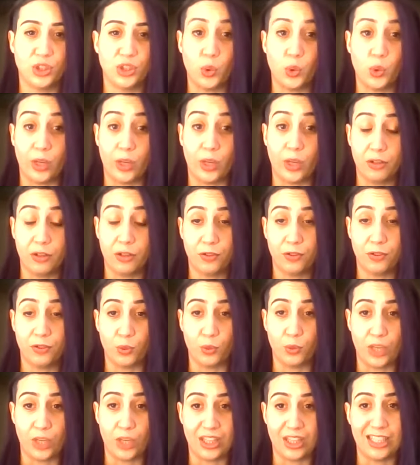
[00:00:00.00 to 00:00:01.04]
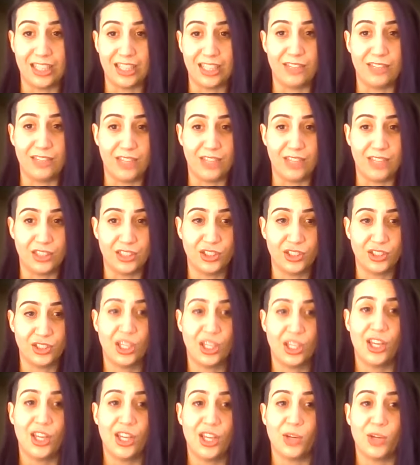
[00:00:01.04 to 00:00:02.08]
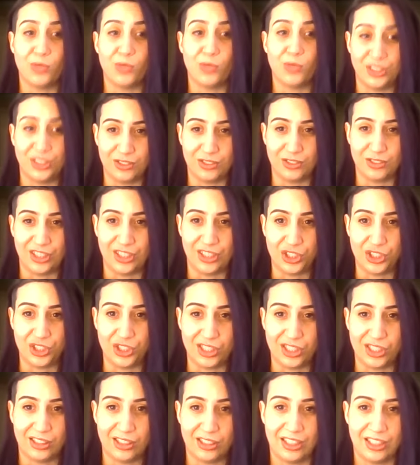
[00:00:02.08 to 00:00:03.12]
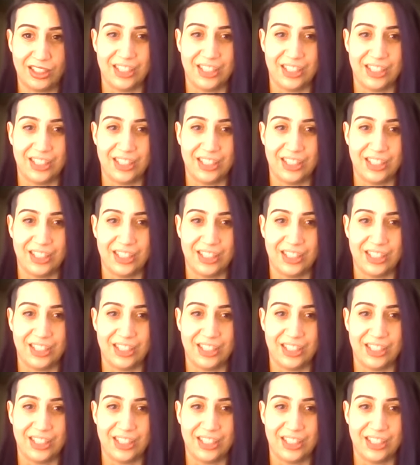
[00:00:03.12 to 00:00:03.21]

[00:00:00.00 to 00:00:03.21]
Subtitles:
12th with an advanced reservation.